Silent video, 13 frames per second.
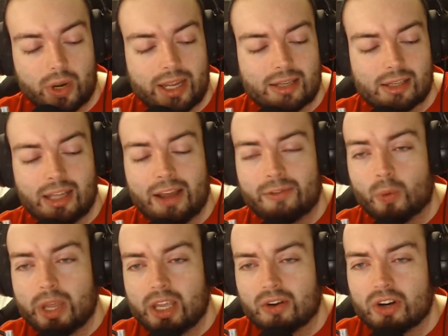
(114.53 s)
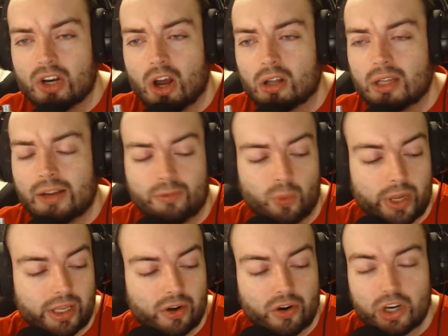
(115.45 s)
He's a left winger and not a left
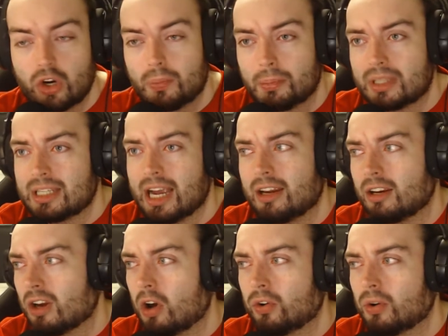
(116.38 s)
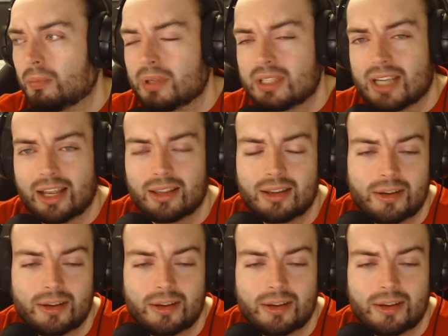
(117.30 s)
winger and a number 10 and not a number 10.